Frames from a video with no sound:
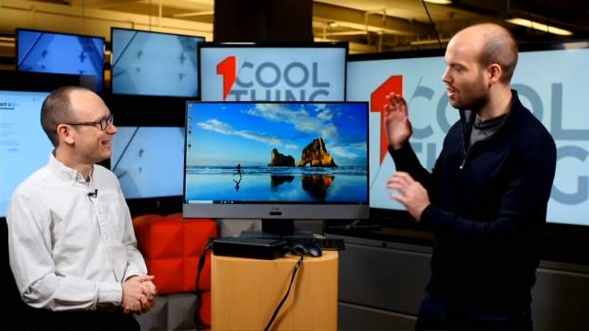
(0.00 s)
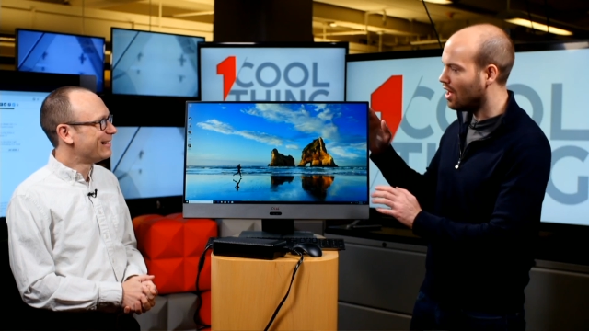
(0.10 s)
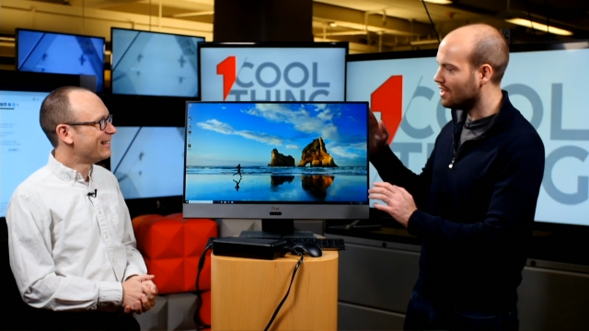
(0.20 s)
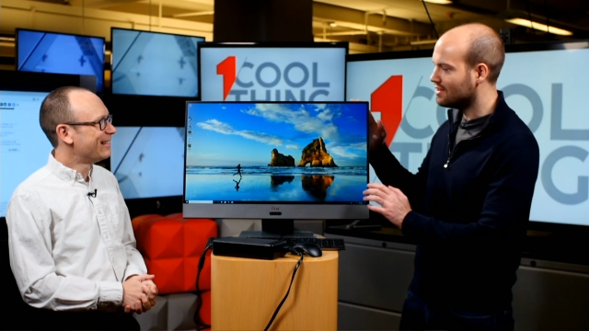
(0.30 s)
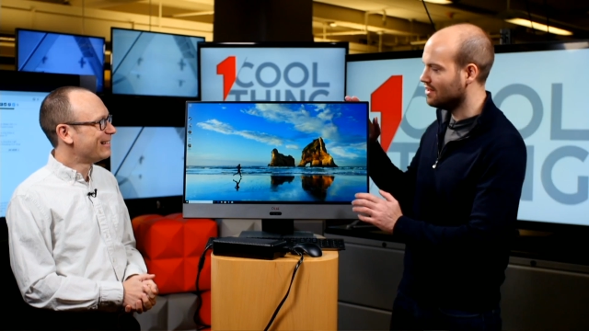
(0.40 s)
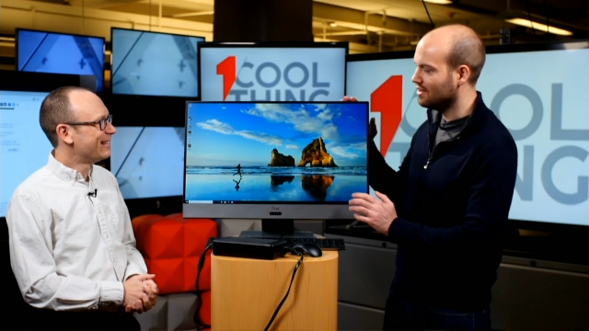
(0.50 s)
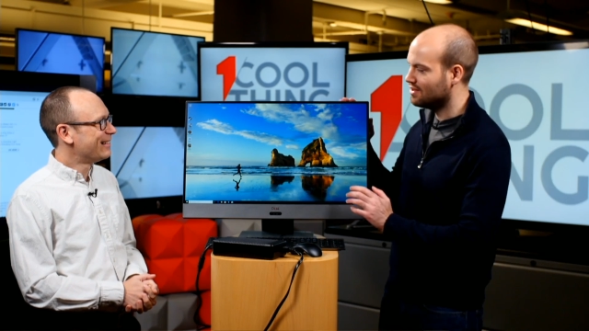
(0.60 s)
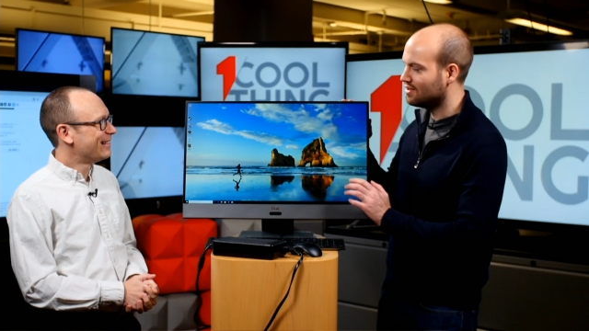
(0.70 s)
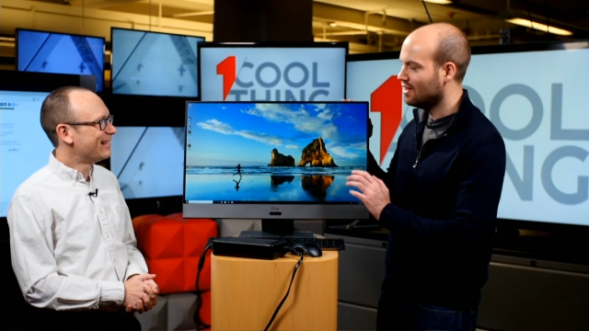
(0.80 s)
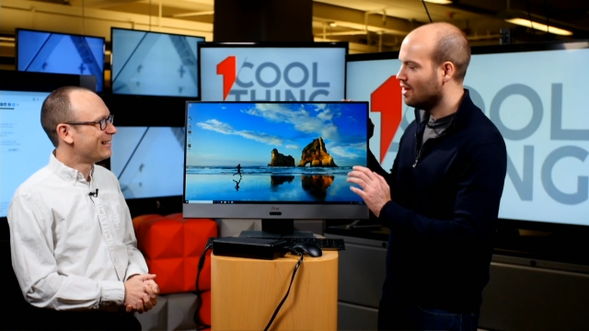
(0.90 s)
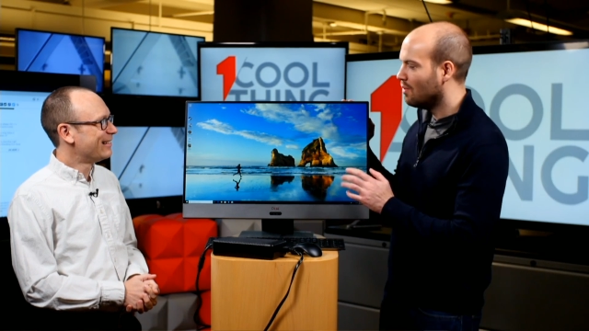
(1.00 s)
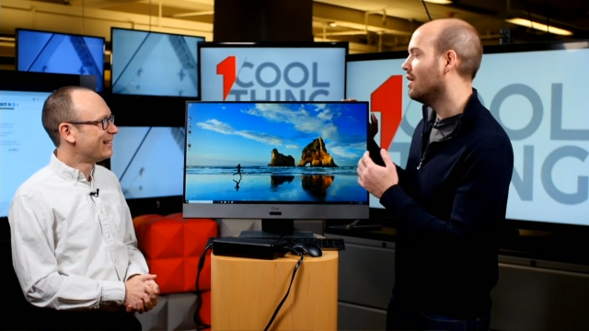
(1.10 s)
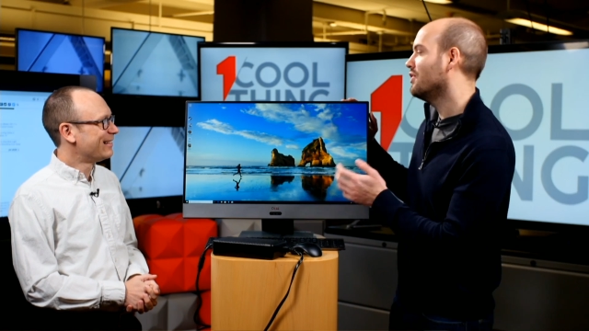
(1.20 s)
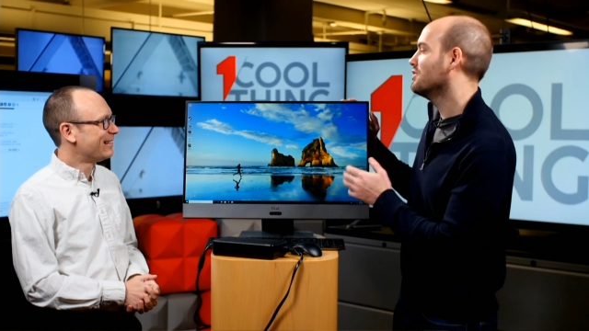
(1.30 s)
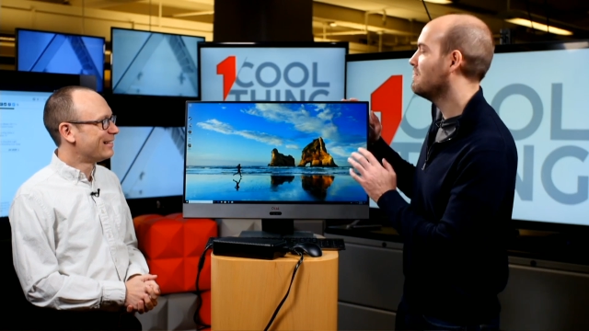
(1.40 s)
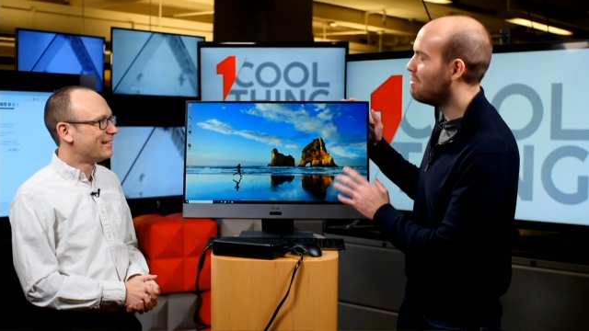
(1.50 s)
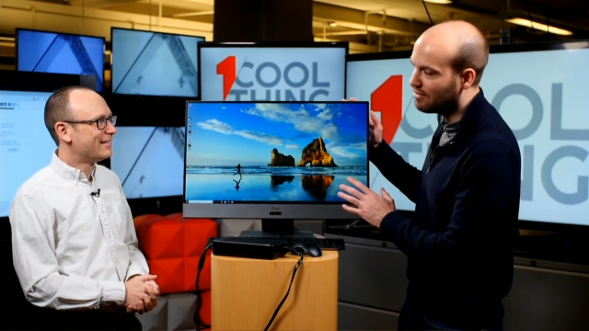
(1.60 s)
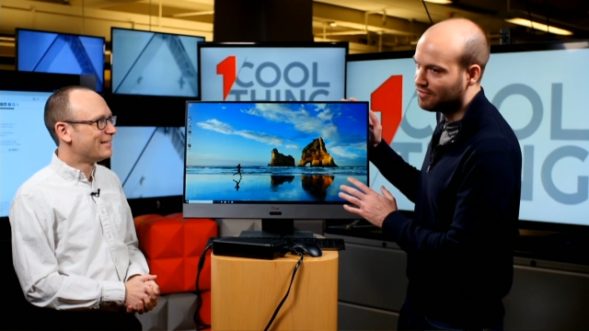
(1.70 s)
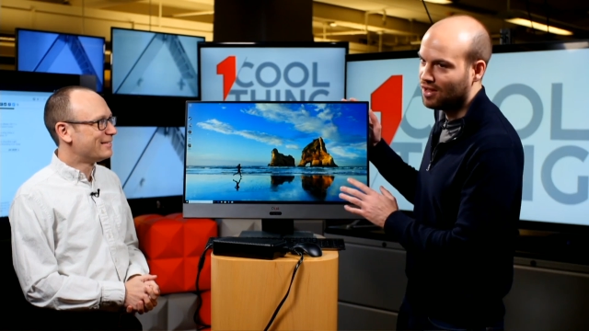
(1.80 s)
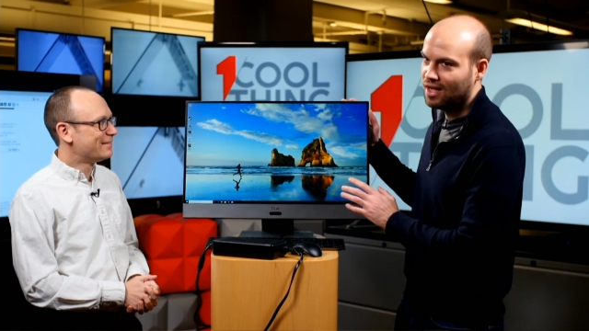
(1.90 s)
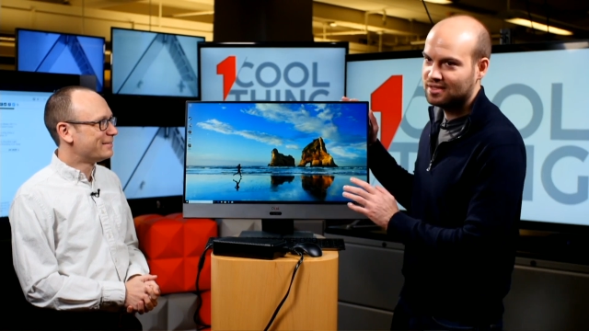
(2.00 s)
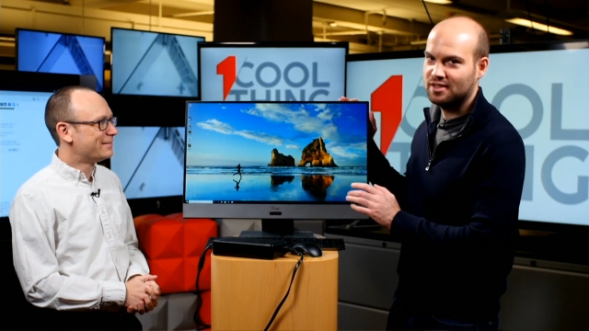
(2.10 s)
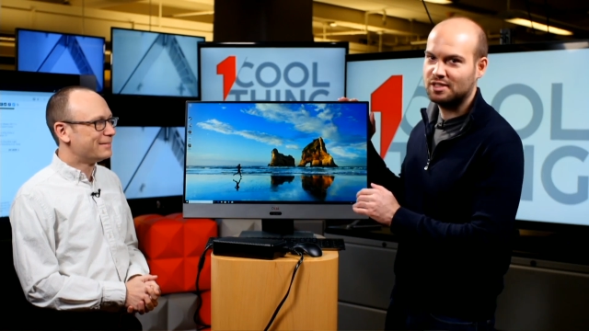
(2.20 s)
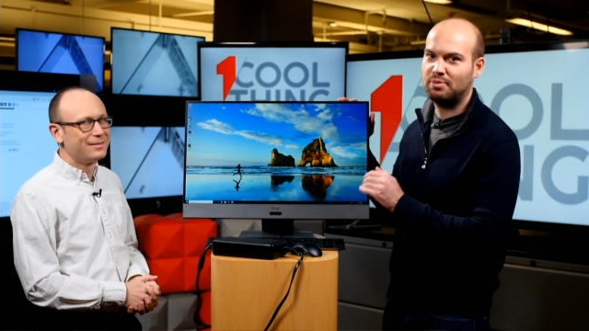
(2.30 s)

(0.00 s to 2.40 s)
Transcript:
Speaker 1: glossiness. Well, there's a bit of glossiness,